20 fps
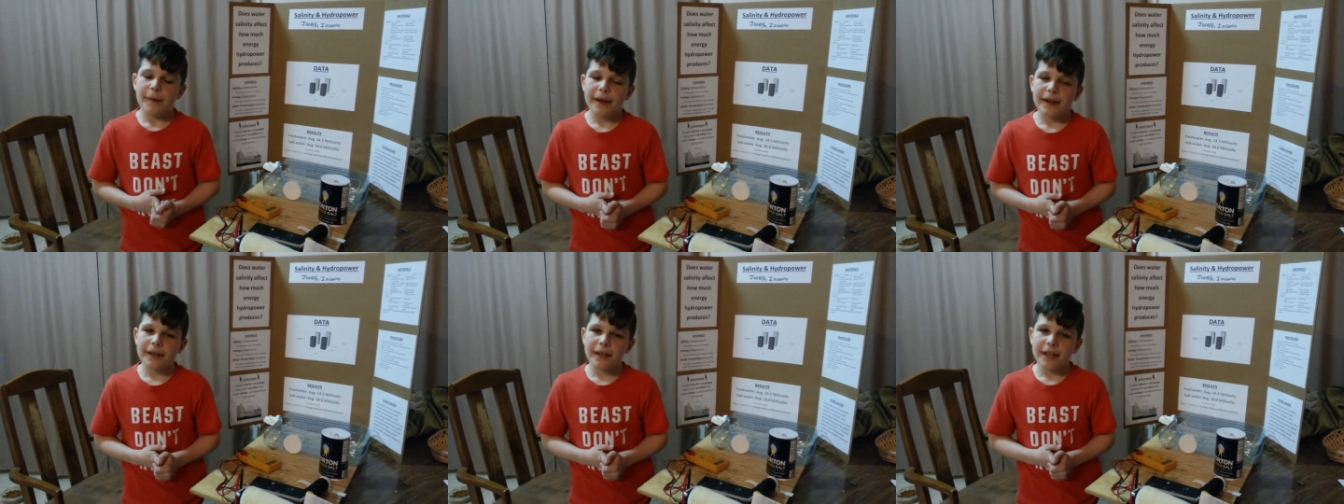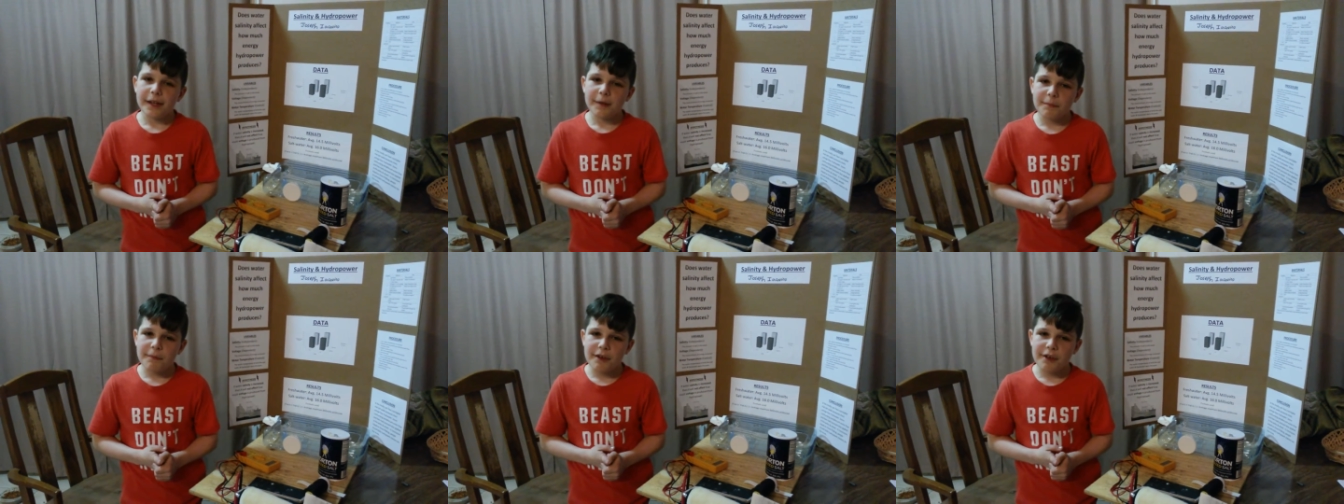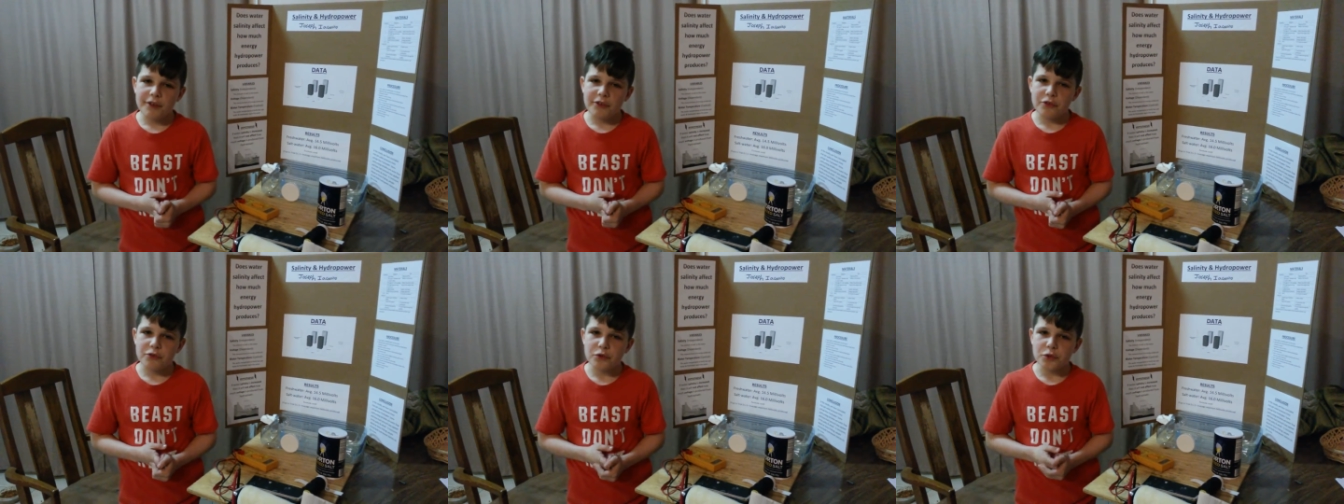My name
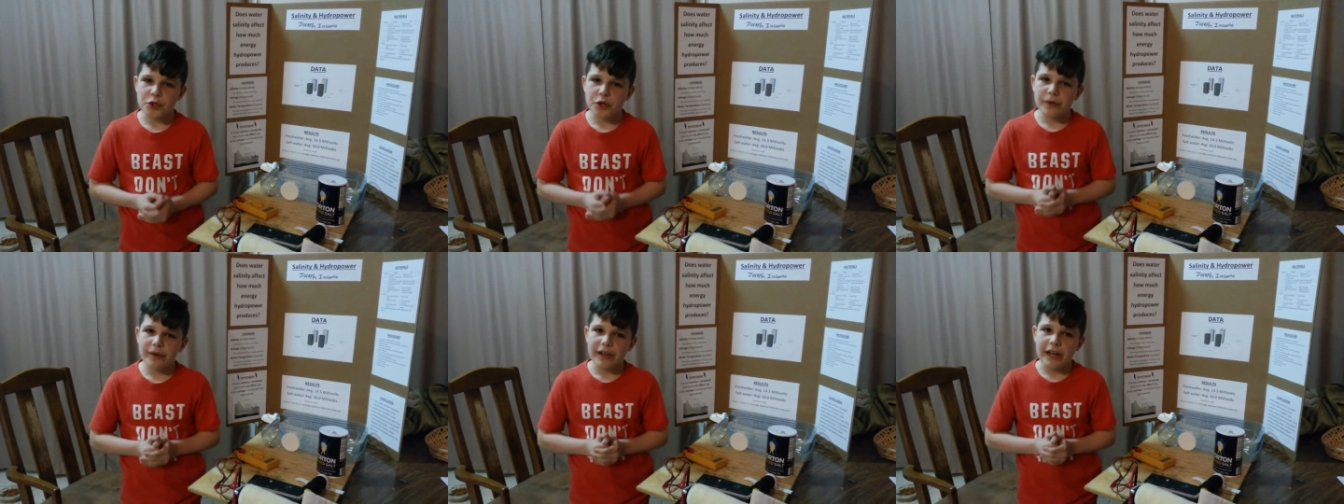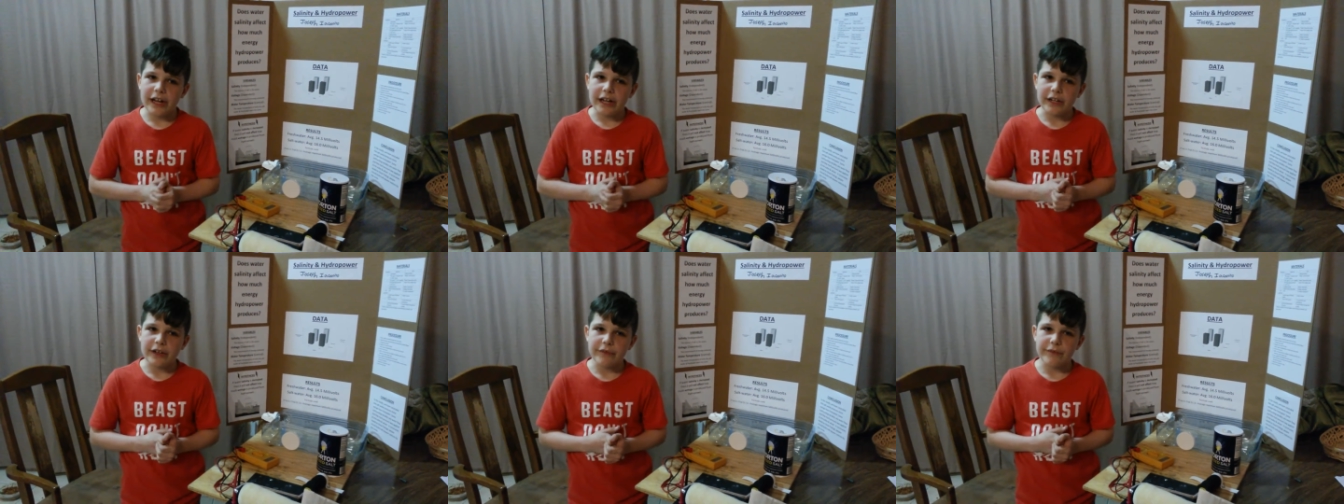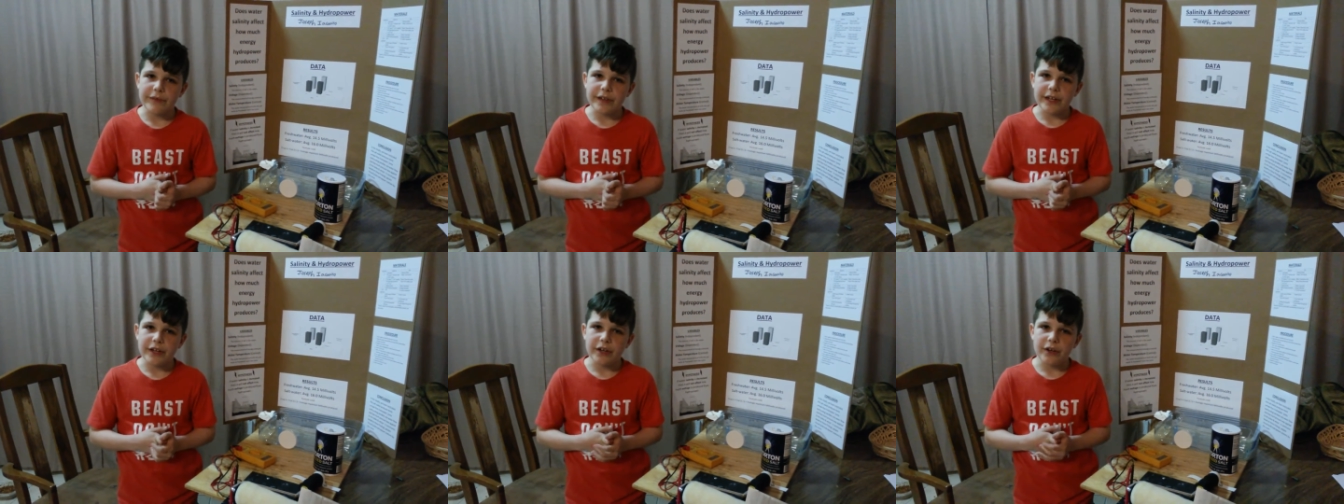is Joey
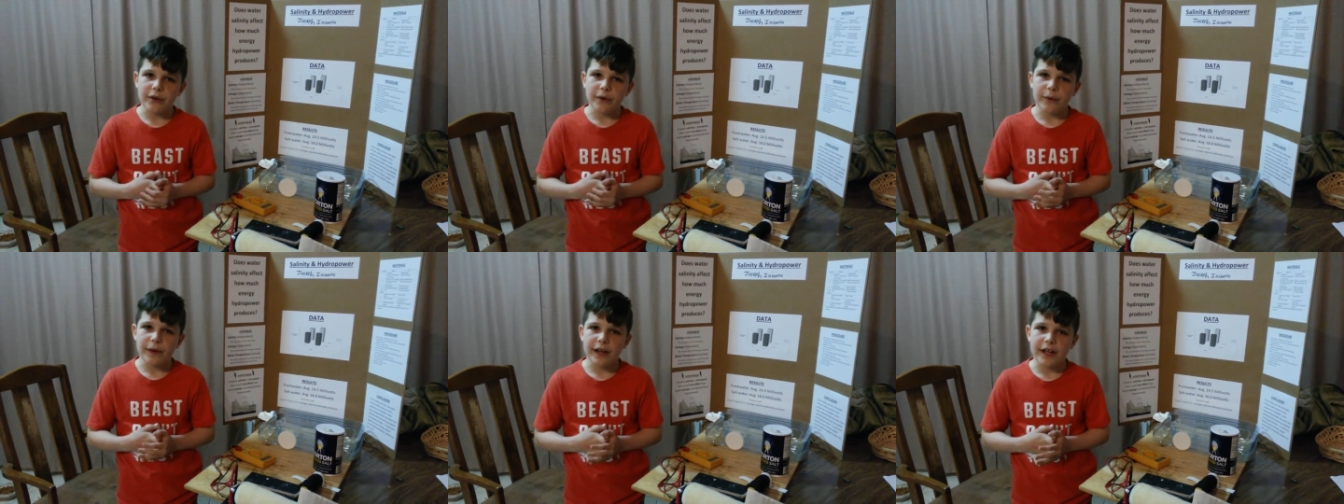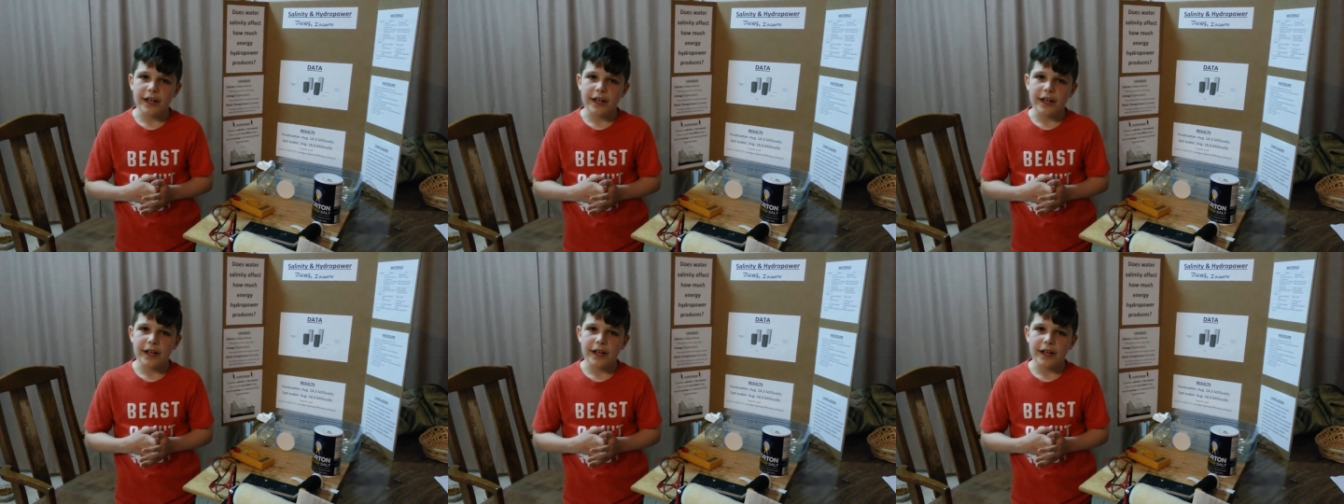Icavino,